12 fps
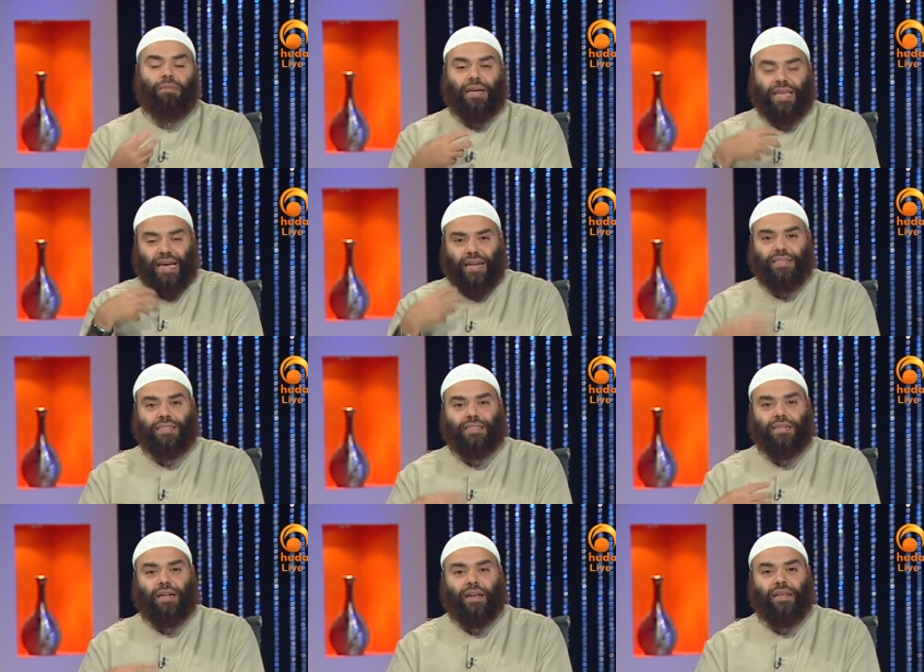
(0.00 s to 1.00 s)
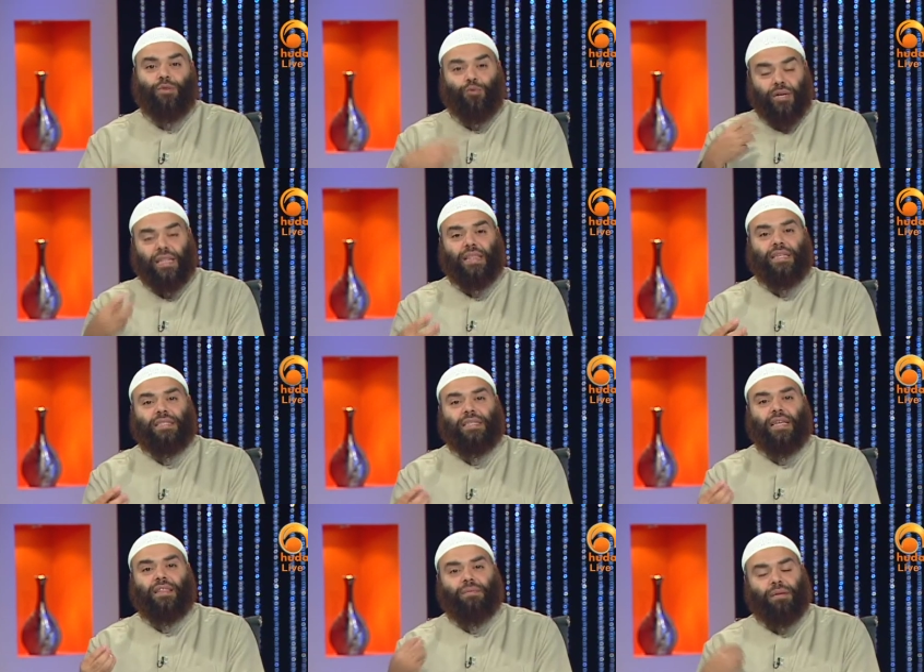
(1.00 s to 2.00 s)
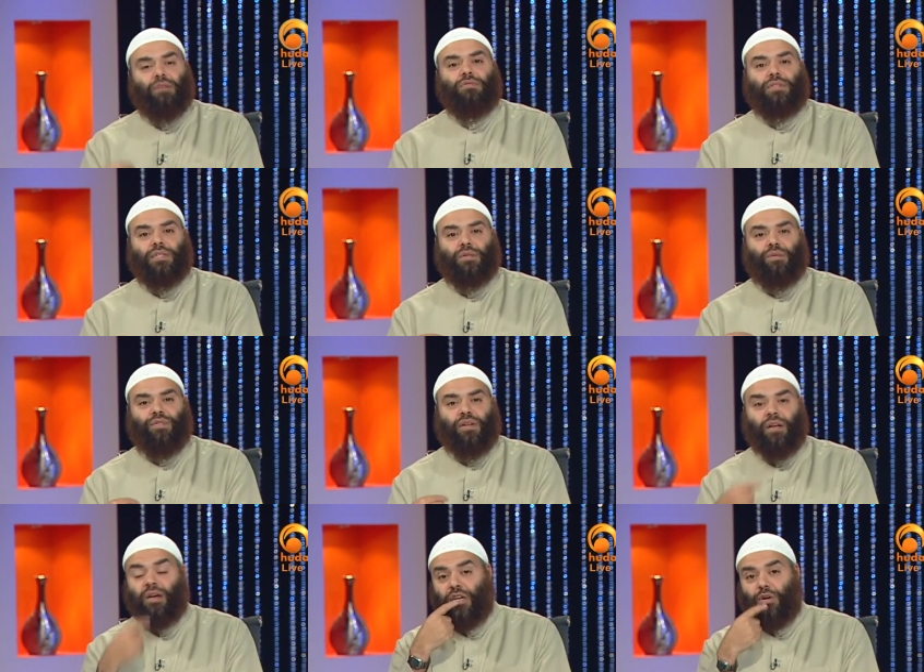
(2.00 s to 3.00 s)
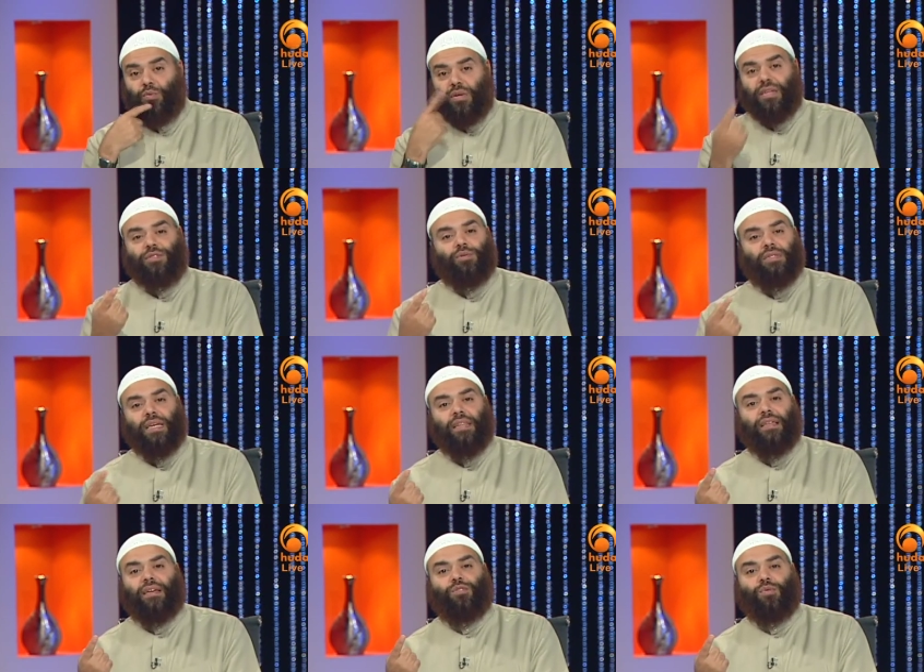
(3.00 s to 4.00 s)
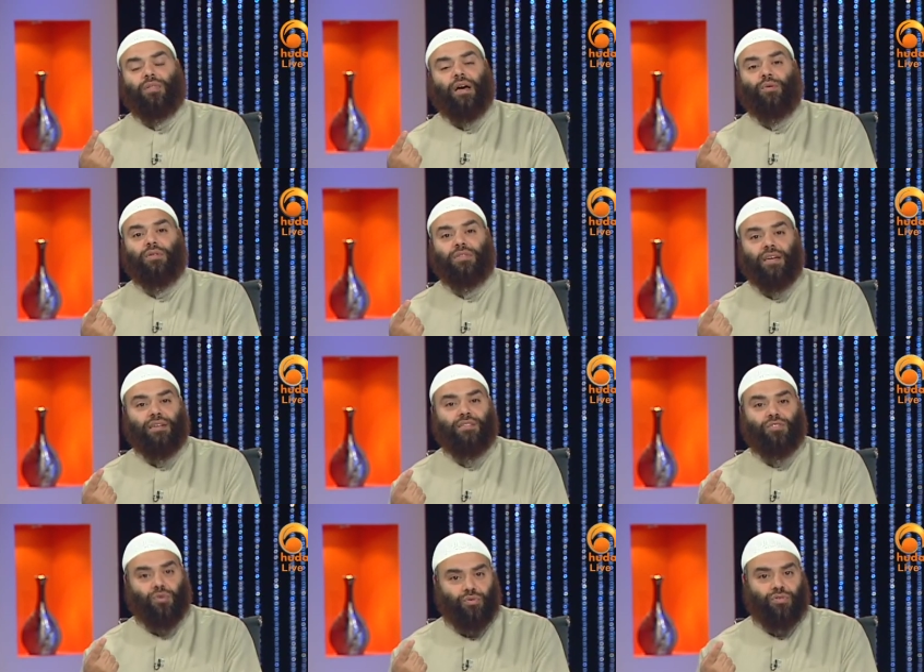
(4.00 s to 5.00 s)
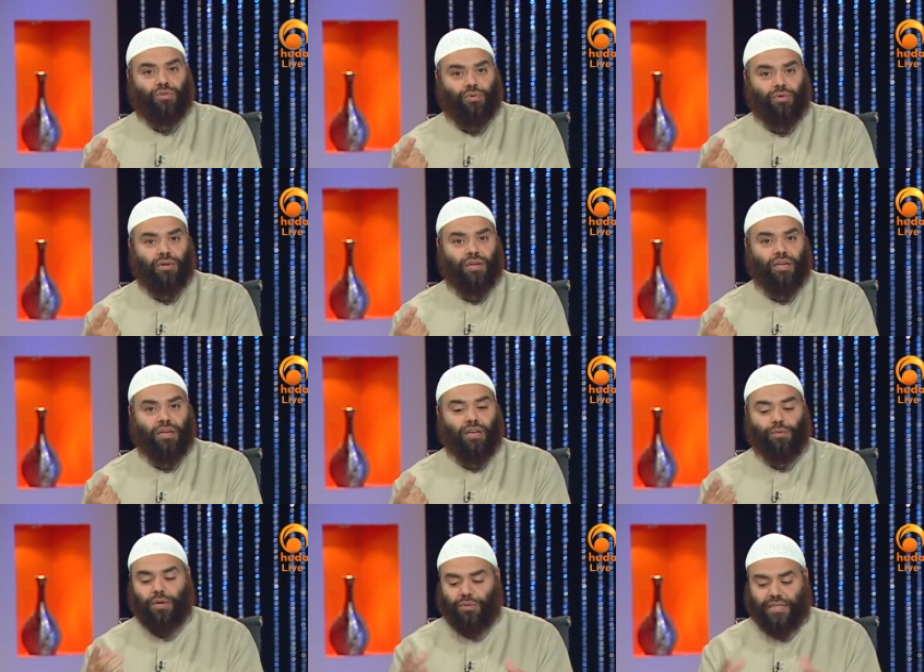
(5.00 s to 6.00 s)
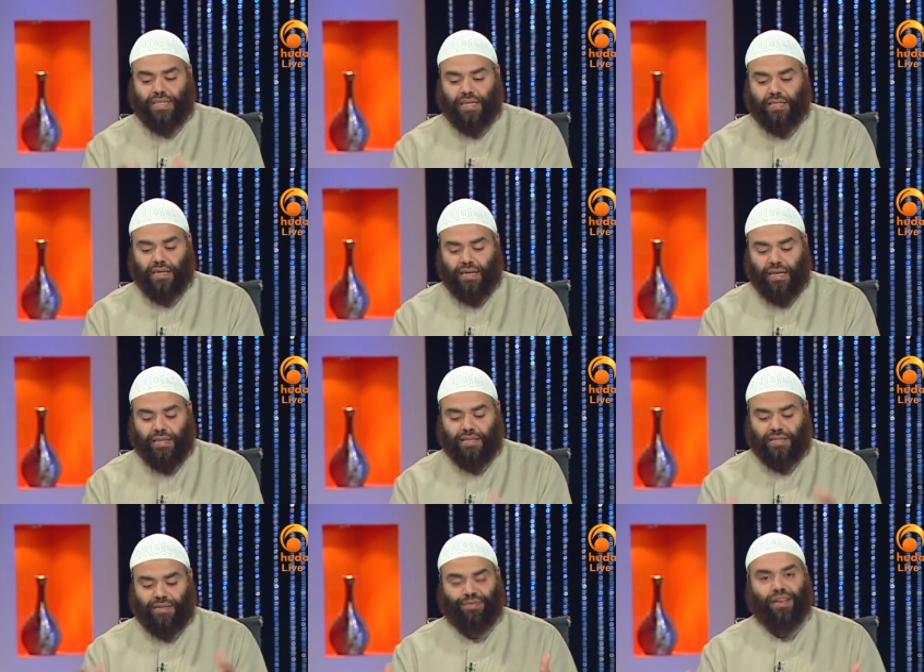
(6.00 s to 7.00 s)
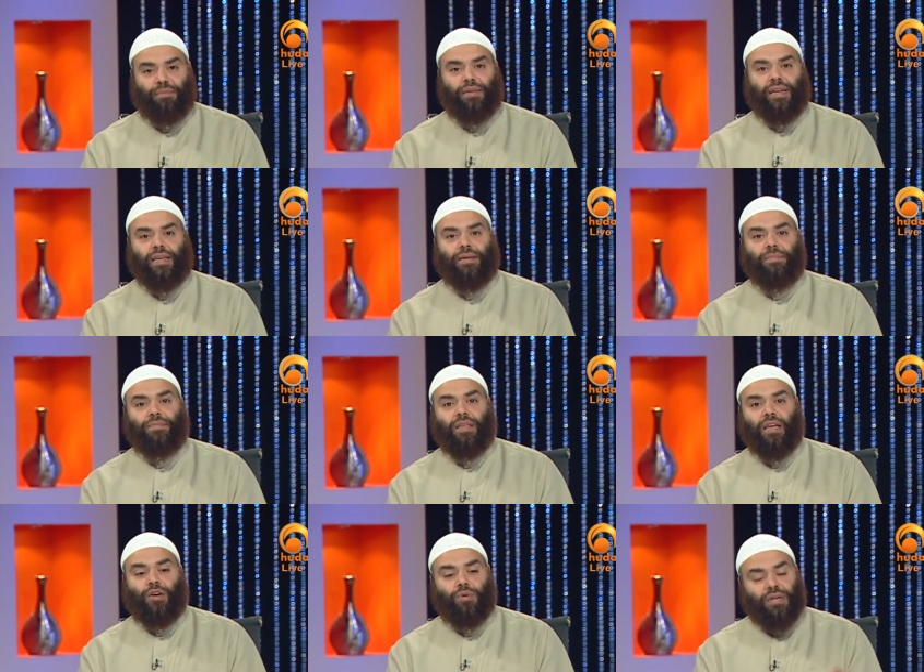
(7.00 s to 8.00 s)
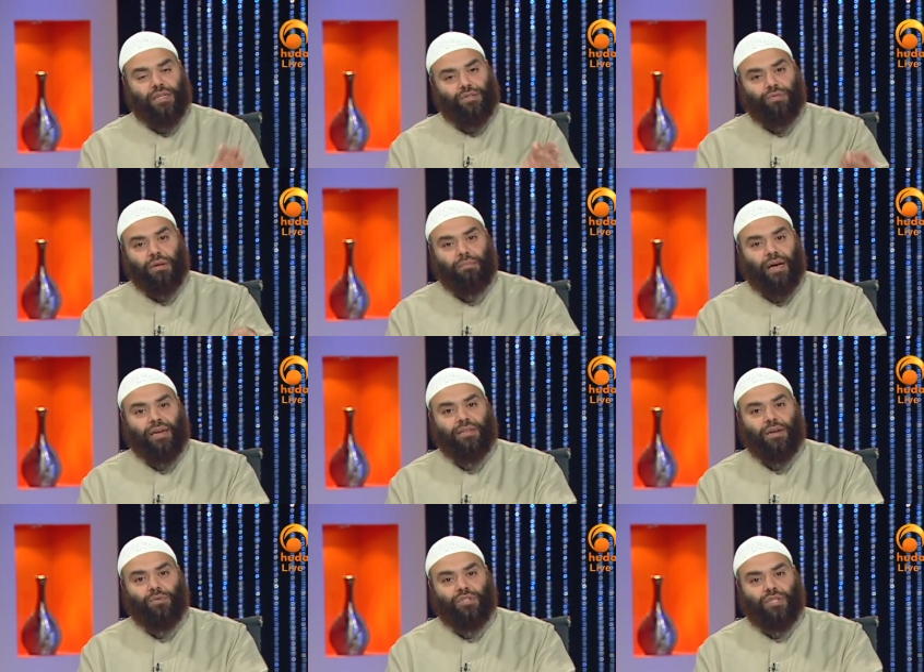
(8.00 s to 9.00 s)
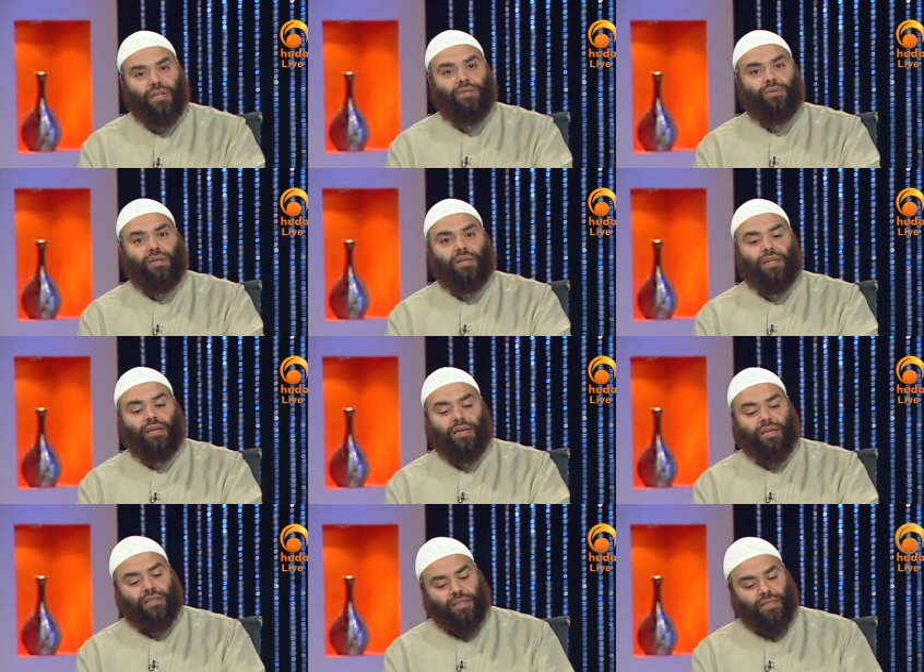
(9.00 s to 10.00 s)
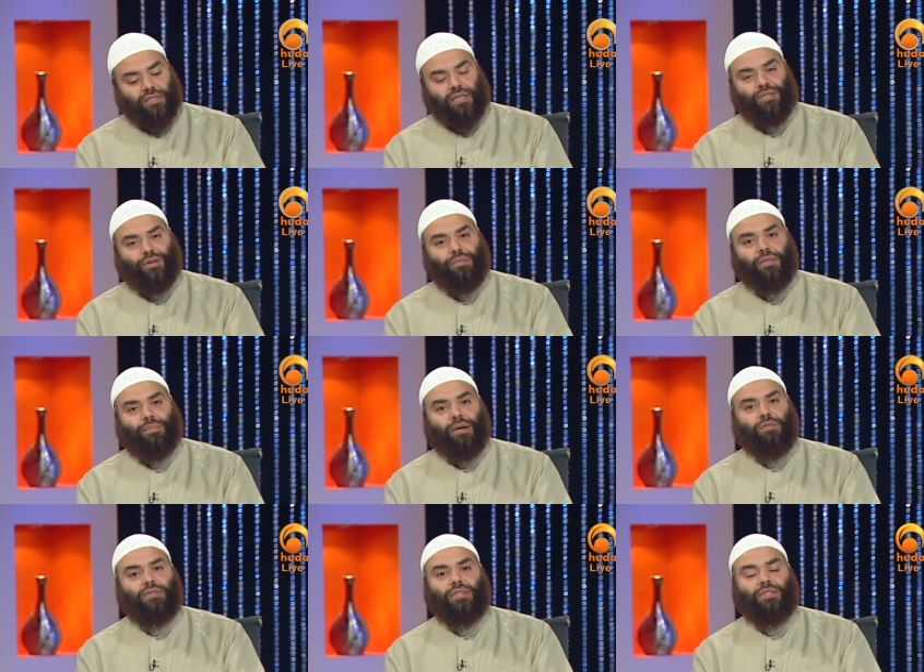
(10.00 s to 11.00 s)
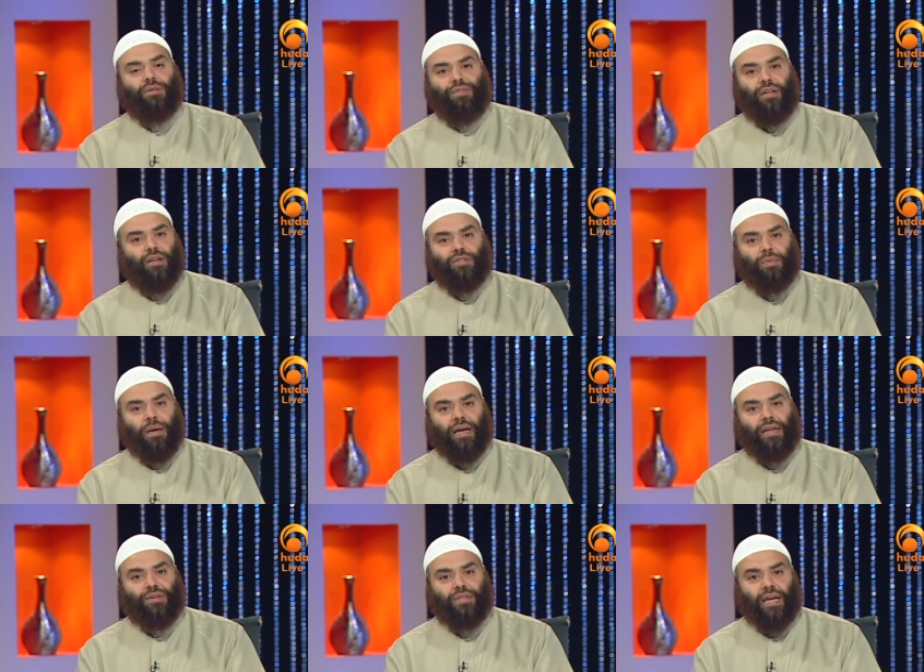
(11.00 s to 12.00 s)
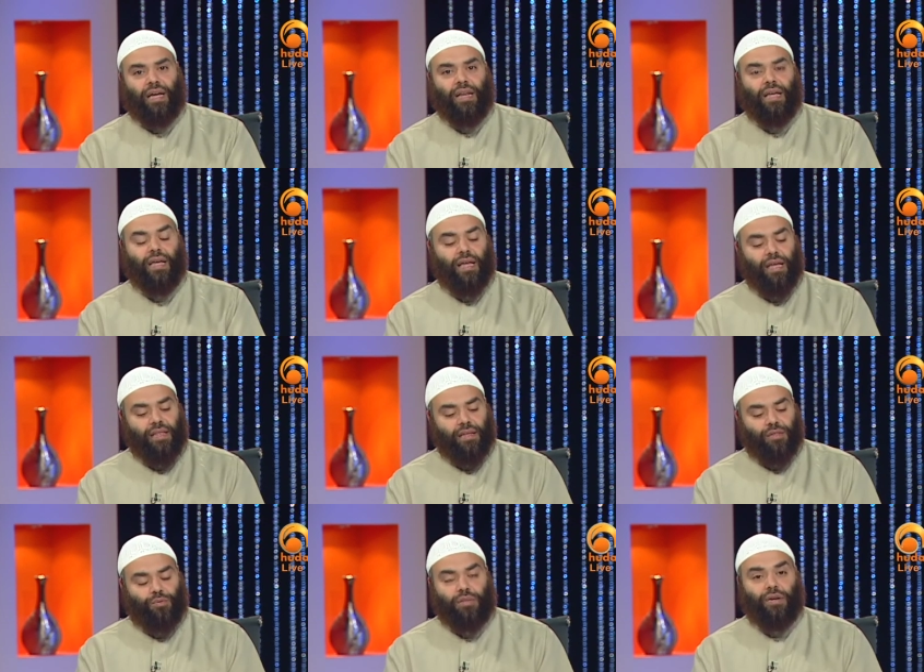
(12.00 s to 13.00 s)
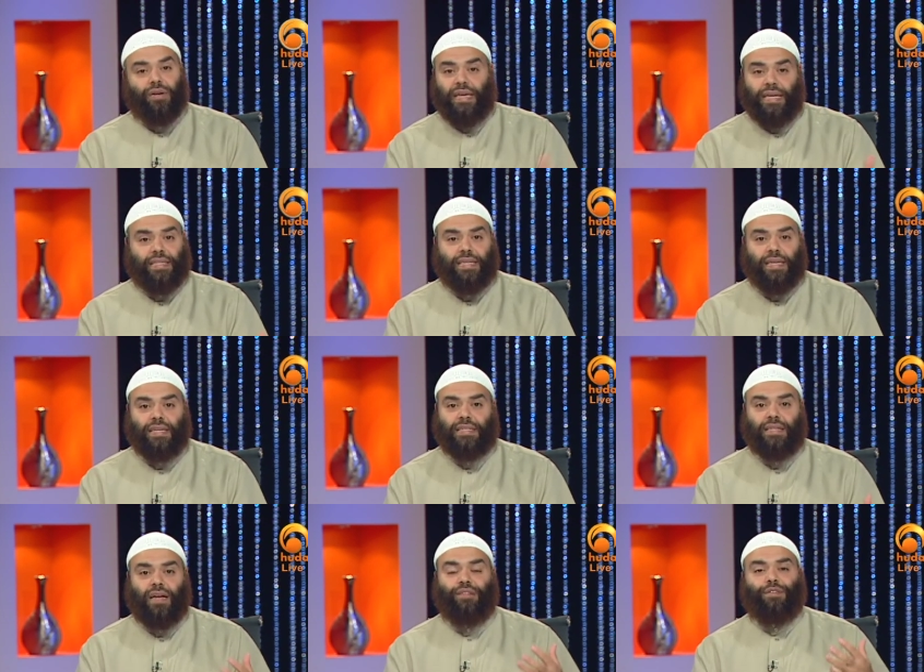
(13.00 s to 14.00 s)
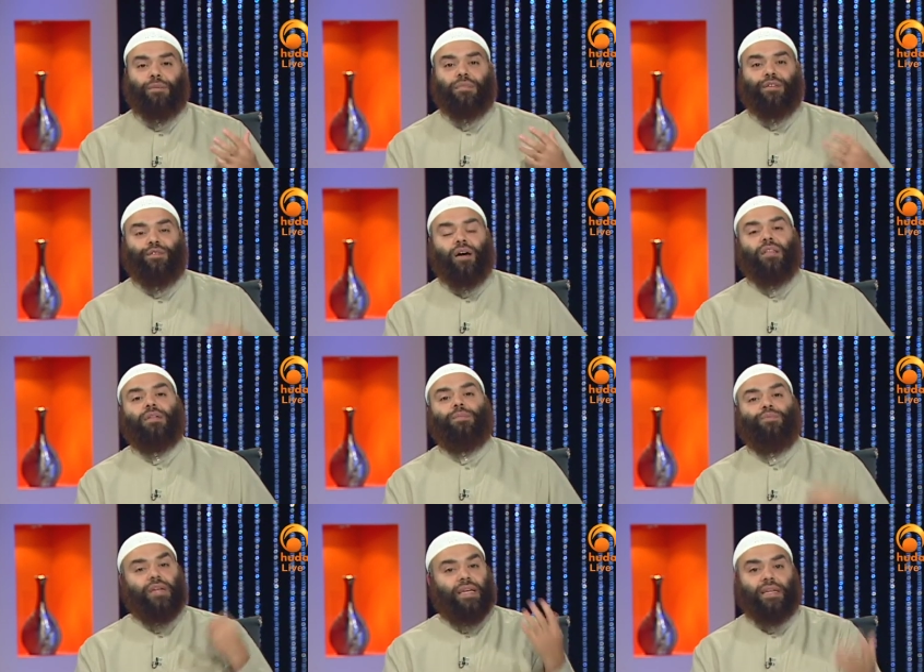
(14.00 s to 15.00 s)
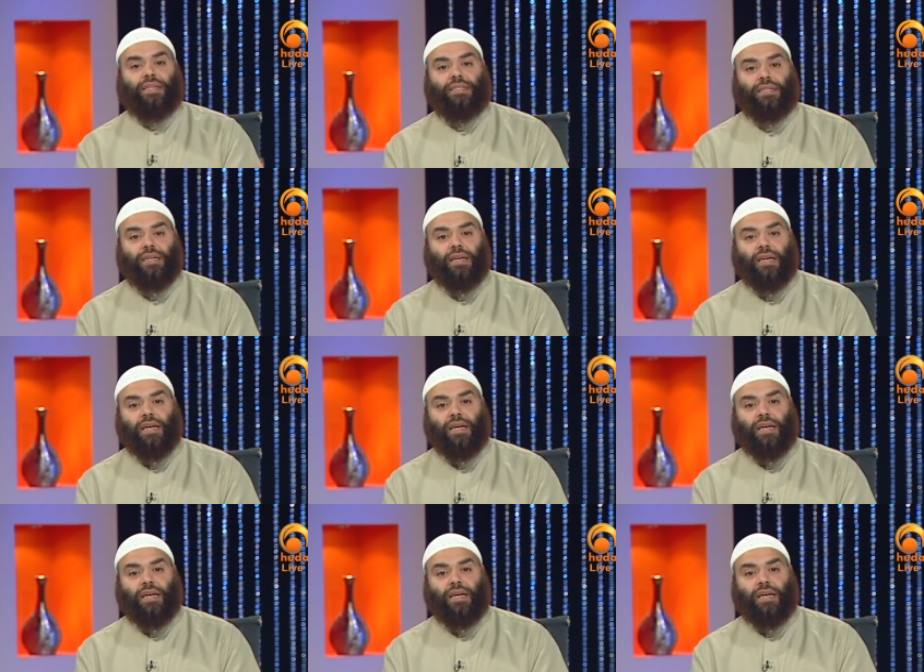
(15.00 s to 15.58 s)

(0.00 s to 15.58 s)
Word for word: by constantly witnessing the bounties of Allah. We need to say that with our tongues also. When we sit and eat as a family, we need to remind our children that this is from the bounties of Allah subhanahu wa ta'ala. That what they're eating is not from the father bringing it.